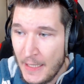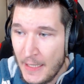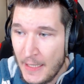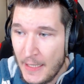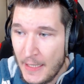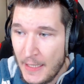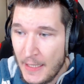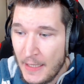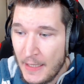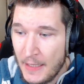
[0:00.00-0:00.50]

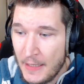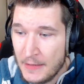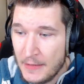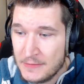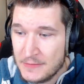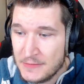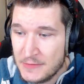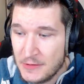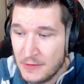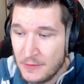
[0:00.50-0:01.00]

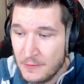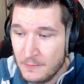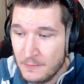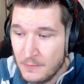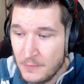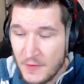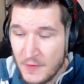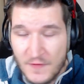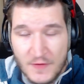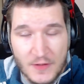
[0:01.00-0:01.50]
And
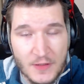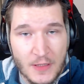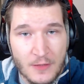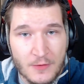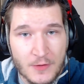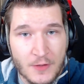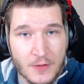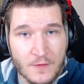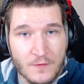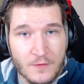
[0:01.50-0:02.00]
we'll see how
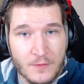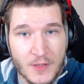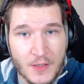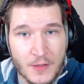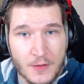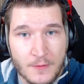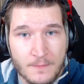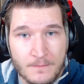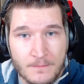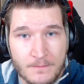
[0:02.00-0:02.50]
it goes from
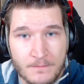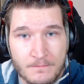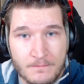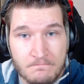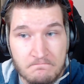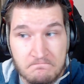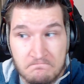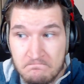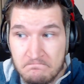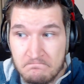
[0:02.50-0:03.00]
there.
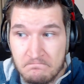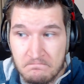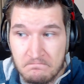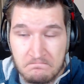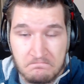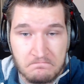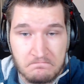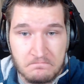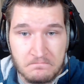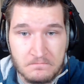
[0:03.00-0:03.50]
Who
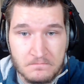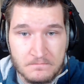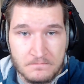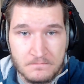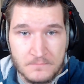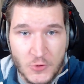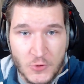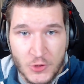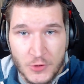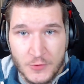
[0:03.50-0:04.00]

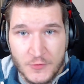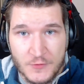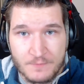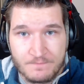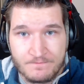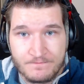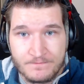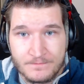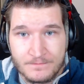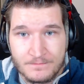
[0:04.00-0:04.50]
knows?
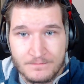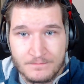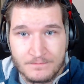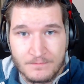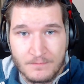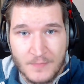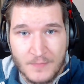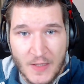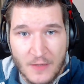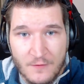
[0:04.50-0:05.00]

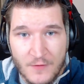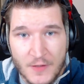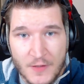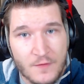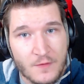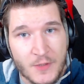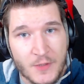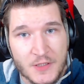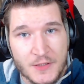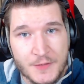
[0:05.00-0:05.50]
Thank you so
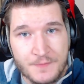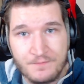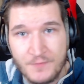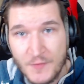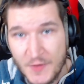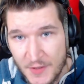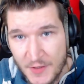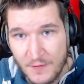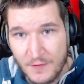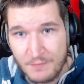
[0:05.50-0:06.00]
much.
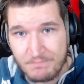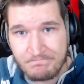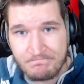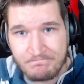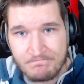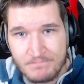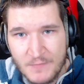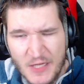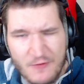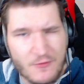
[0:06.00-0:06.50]
Cheers.
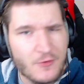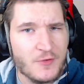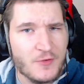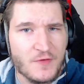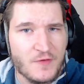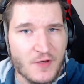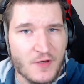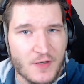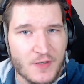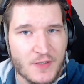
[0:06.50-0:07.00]
Have a good
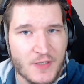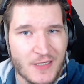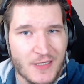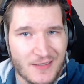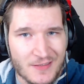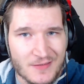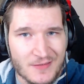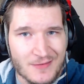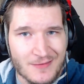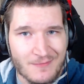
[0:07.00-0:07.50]
start
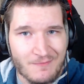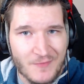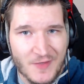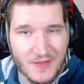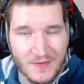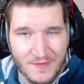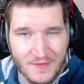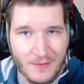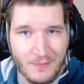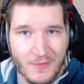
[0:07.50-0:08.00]
in the
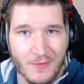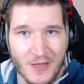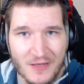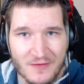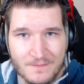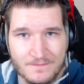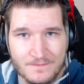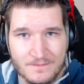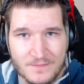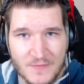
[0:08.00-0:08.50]
December
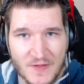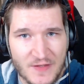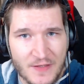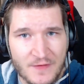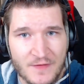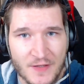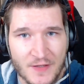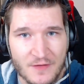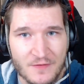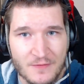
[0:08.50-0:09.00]
month. Stay
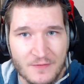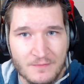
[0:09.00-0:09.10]
safe.